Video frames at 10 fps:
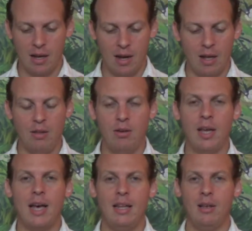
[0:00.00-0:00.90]

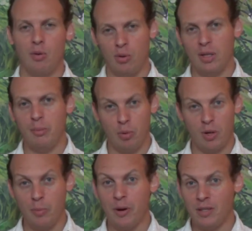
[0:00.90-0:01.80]
underlining all the
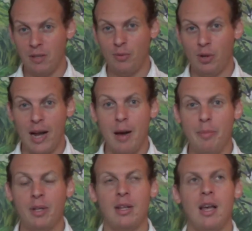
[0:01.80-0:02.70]
important parts of your
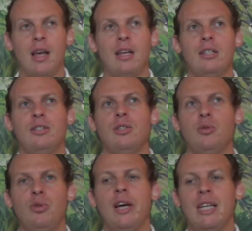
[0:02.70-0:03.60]
app, and just
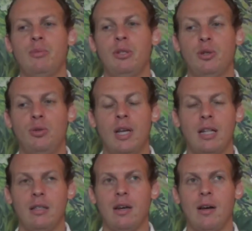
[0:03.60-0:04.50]
so you guys make sure
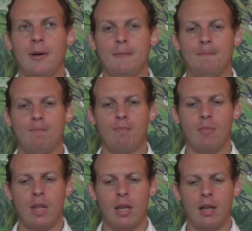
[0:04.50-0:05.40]
that
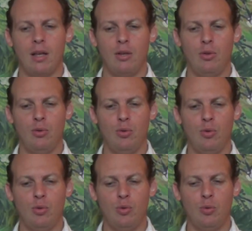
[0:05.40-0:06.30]

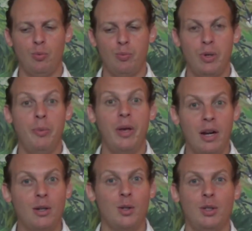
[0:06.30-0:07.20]
you
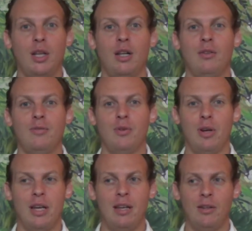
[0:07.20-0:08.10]
prepare yourself
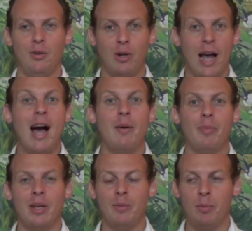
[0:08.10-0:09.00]
and your app
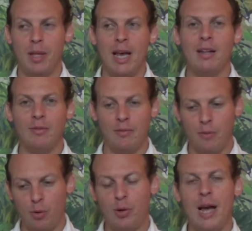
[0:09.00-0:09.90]
and plan
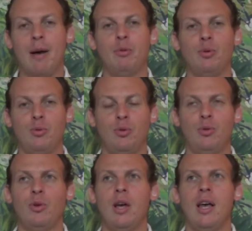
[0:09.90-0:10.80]
for your app
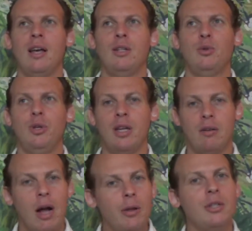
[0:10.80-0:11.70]
to get
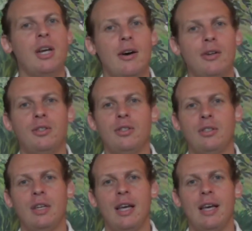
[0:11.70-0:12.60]
around the
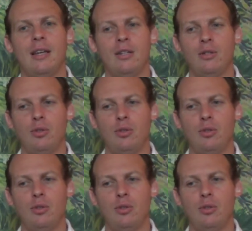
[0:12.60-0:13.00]
challenges, and